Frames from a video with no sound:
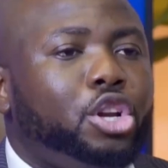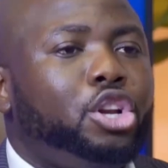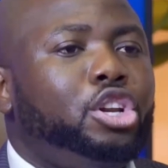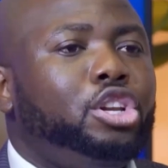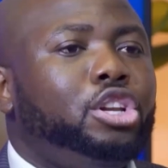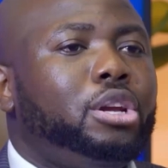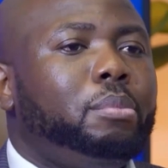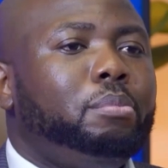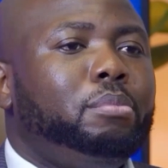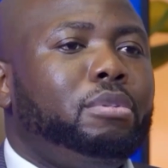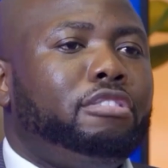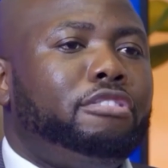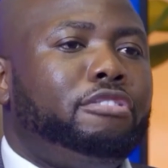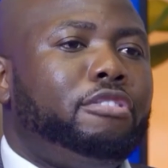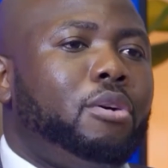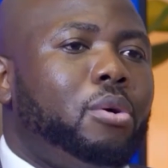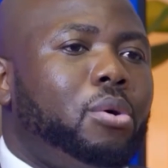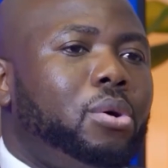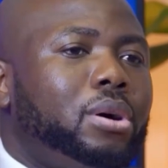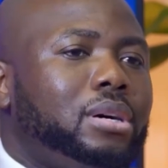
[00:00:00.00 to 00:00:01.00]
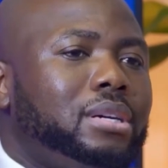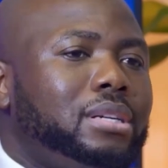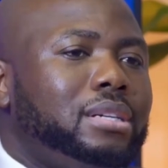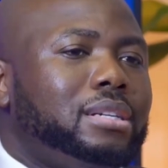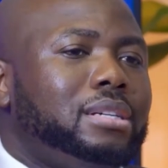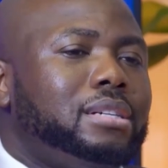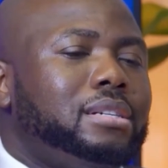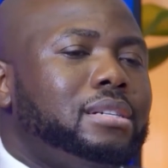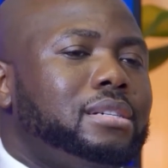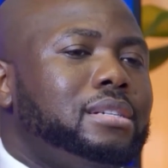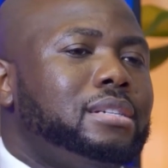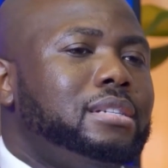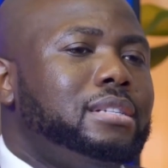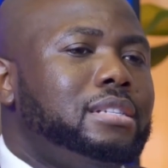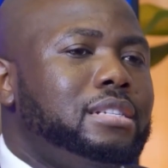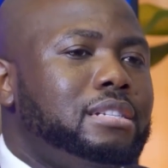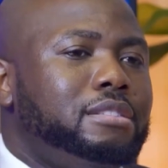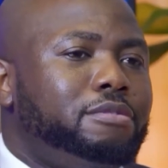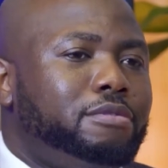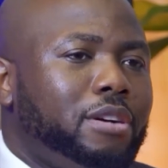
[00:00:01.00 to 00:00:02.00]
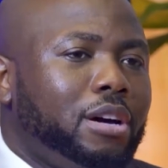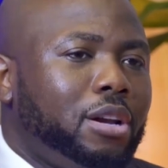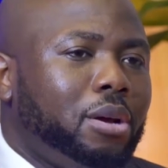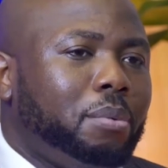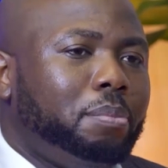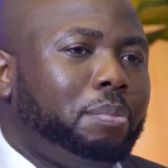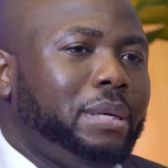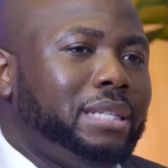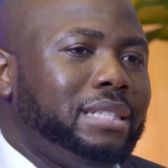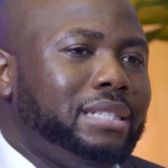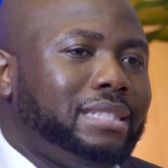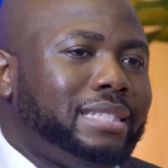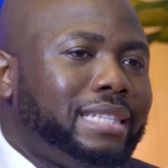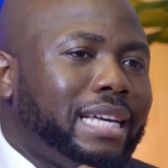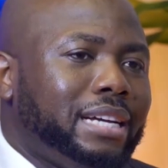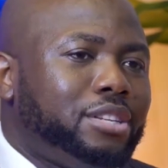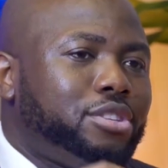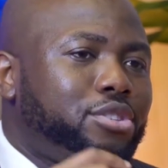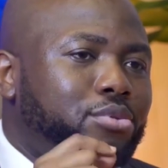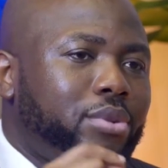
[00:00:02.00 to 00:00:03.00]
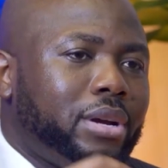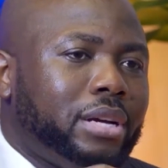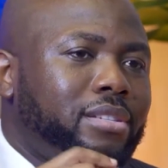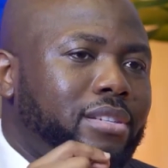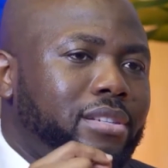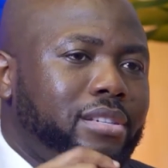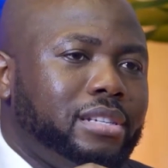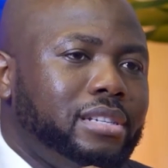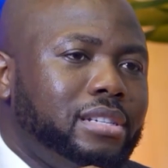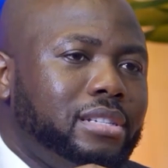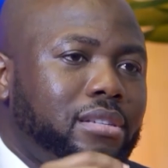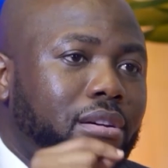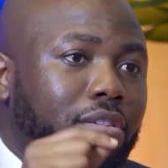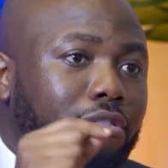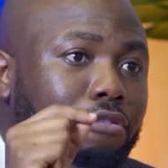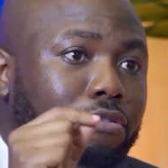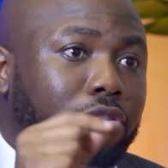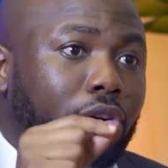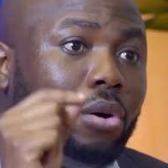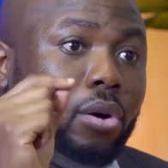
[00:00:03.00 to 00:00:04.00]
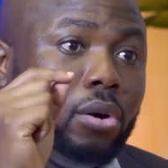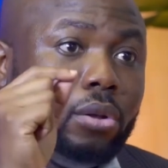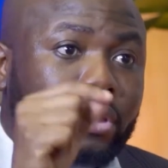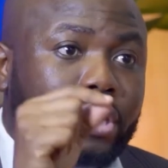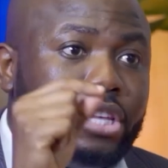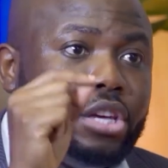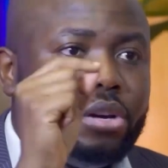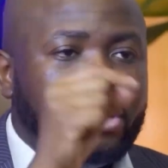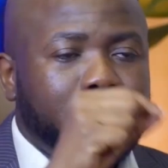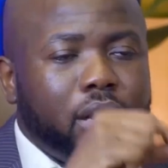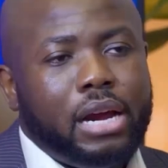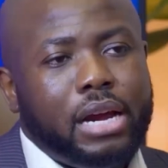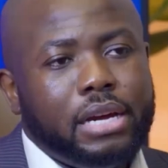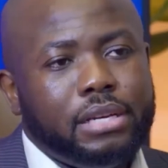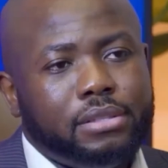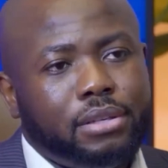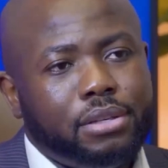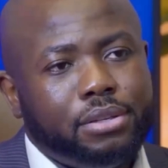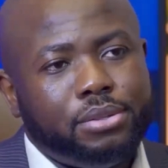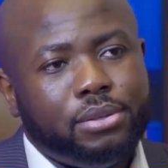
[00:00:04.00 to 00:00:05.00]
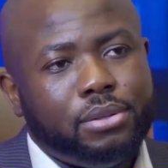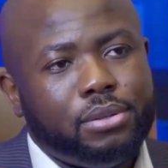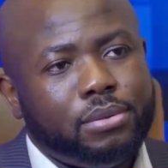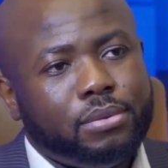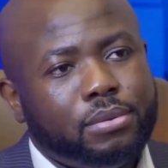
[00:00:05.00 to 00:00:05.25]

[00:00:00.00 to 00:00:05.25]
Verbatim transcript: Number four, developing tech strategies for the organization.